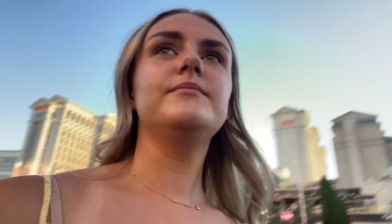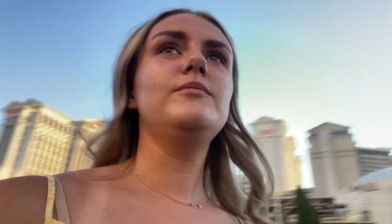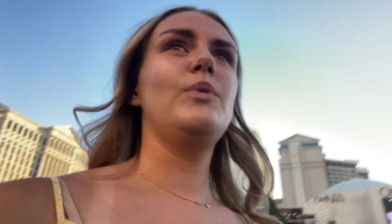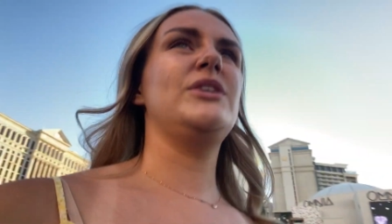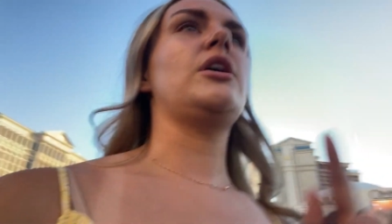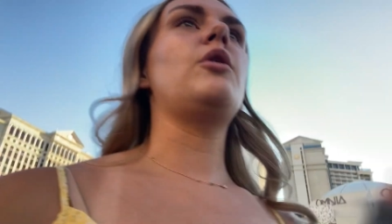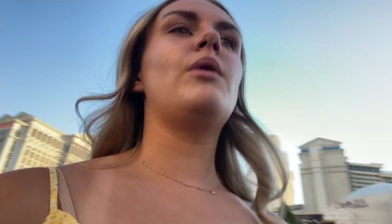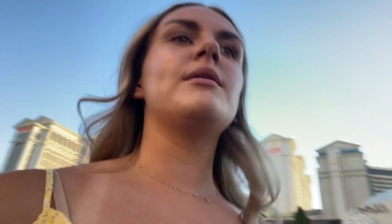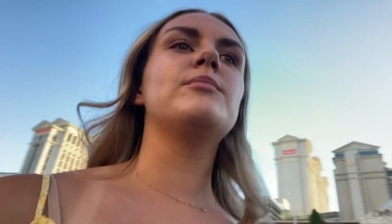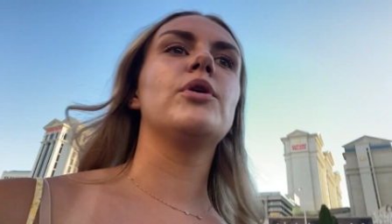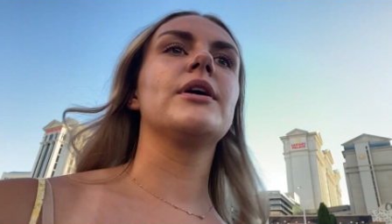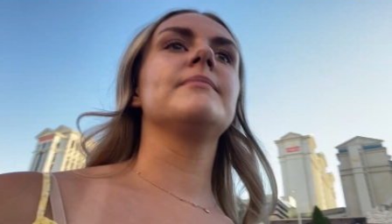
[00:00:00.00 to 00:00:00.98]
We saw one
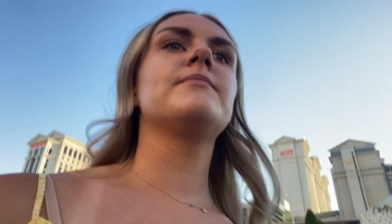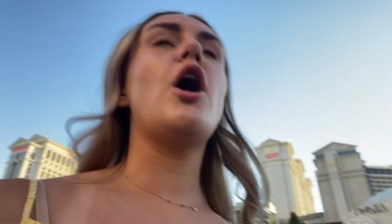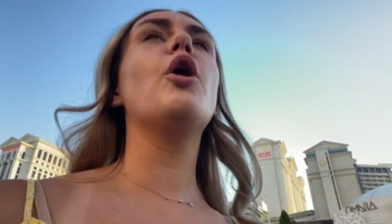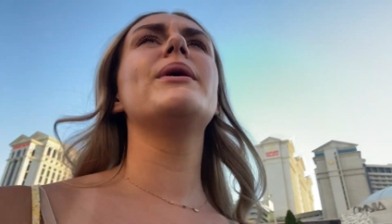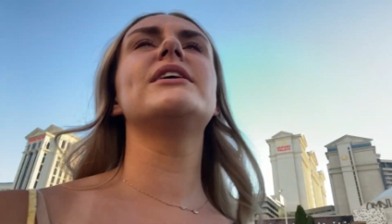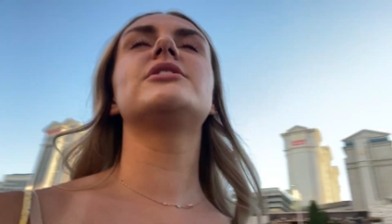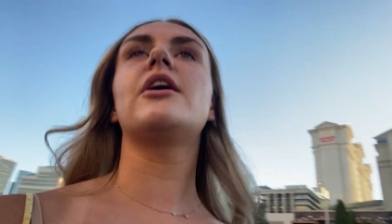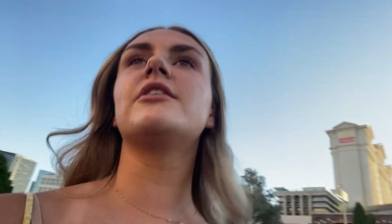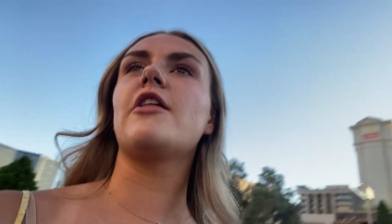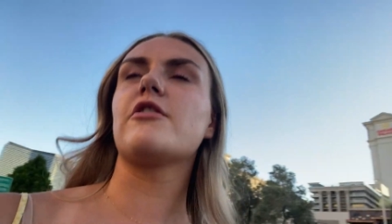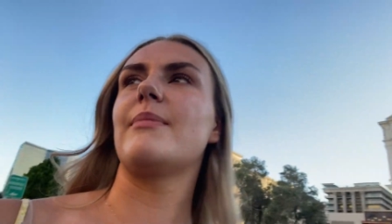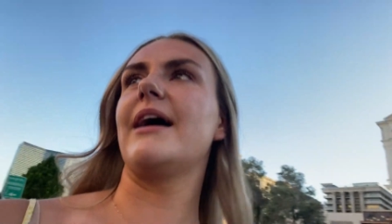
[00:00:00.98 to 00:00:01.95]
more. Oh, we saw
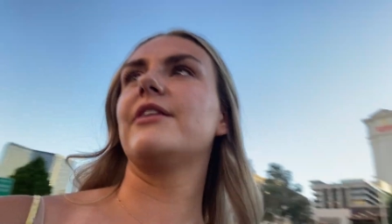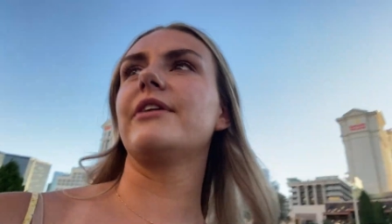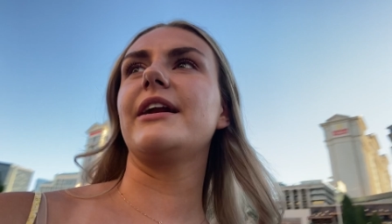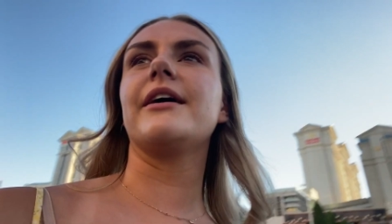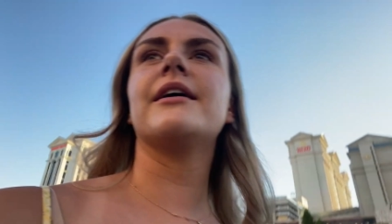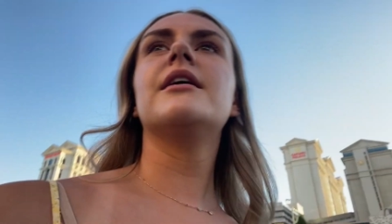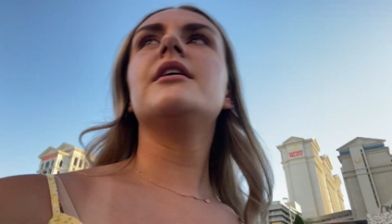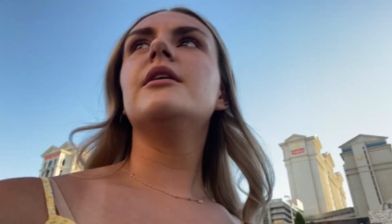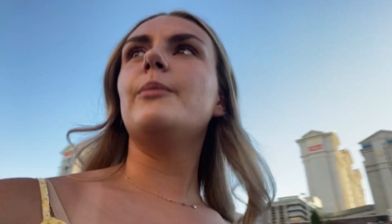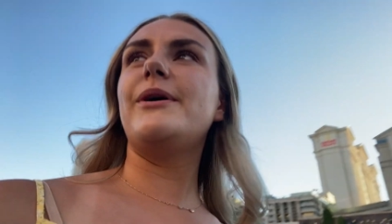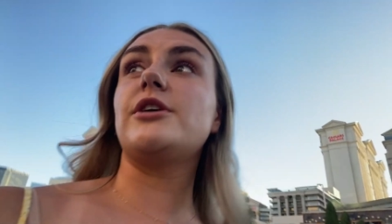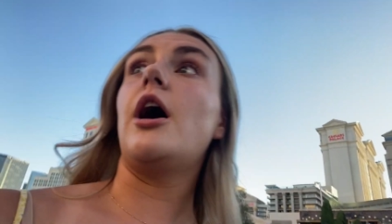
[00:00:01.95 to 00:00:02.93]
another mind reader.
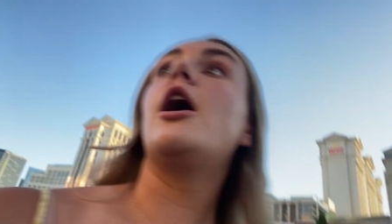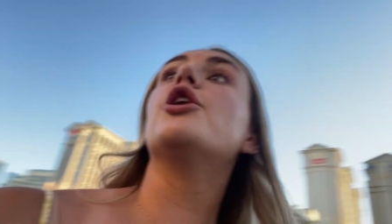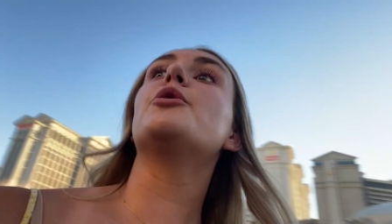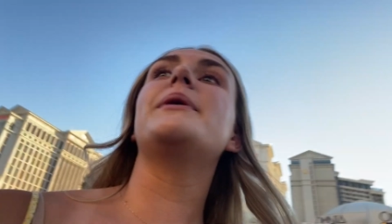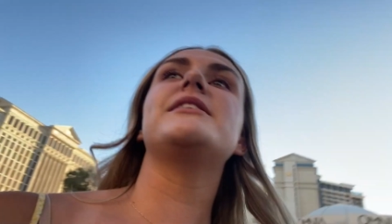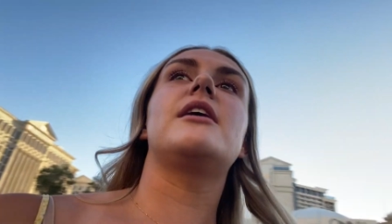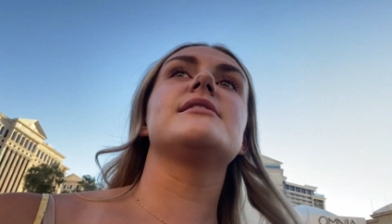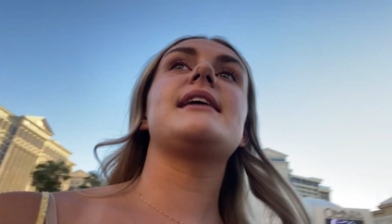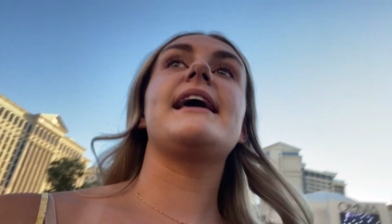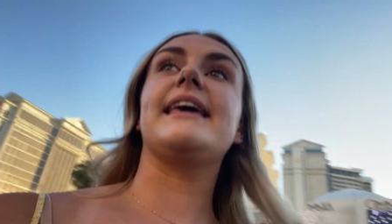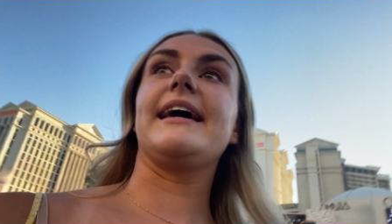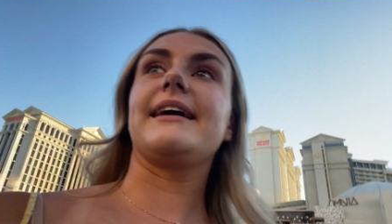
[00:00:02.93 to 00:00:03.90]
We saw, oh no, we saw
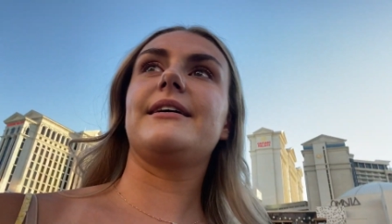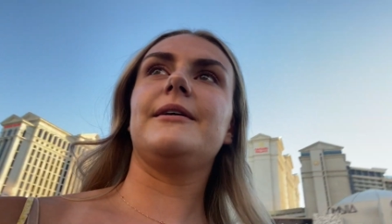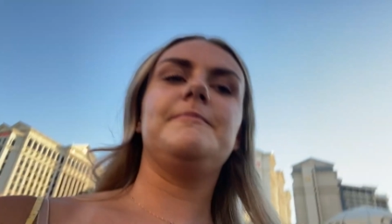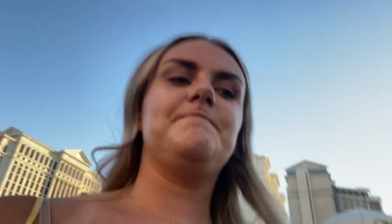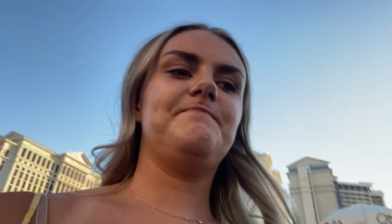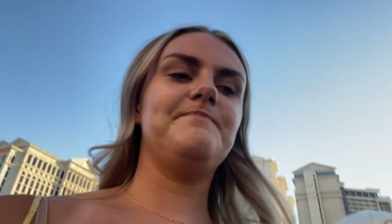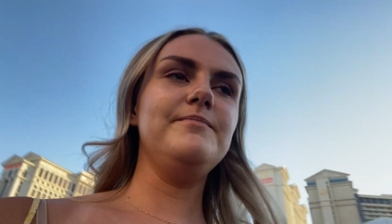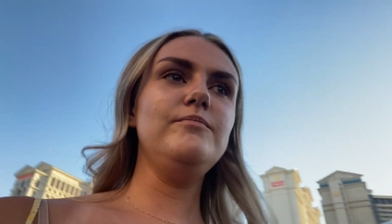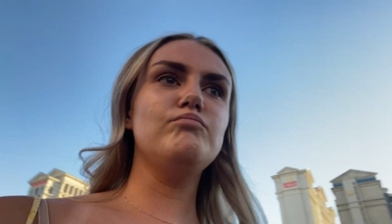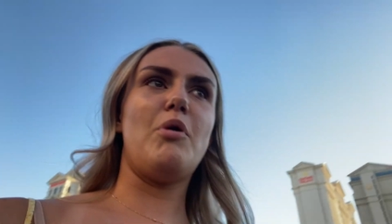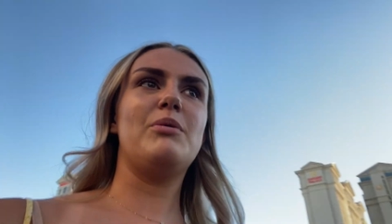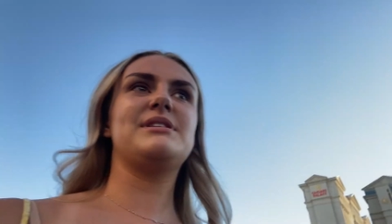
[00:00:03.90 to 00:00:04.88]
psychic. Yeah.
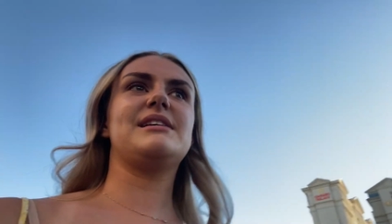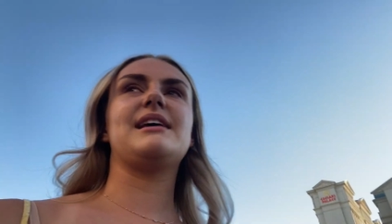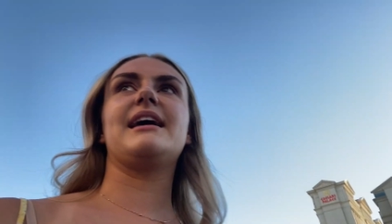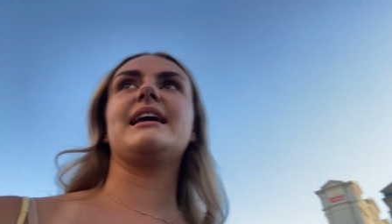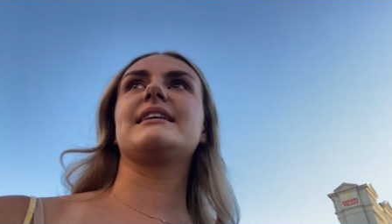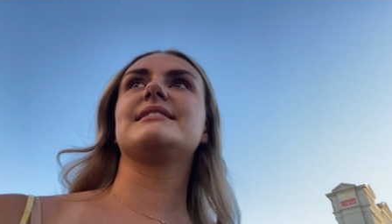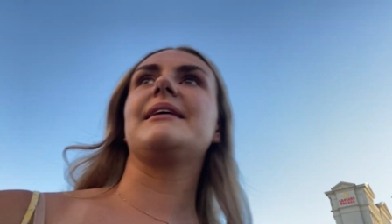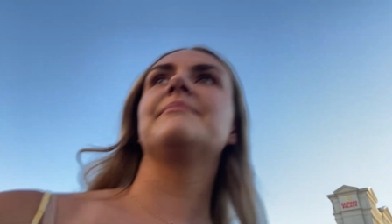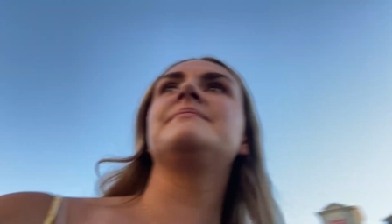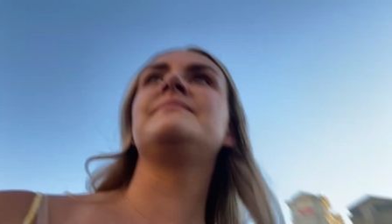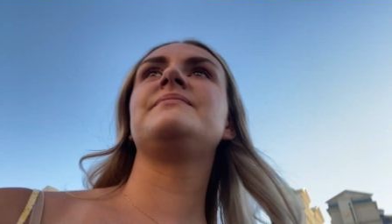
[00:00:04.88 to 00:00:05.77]
What was the psychic's name?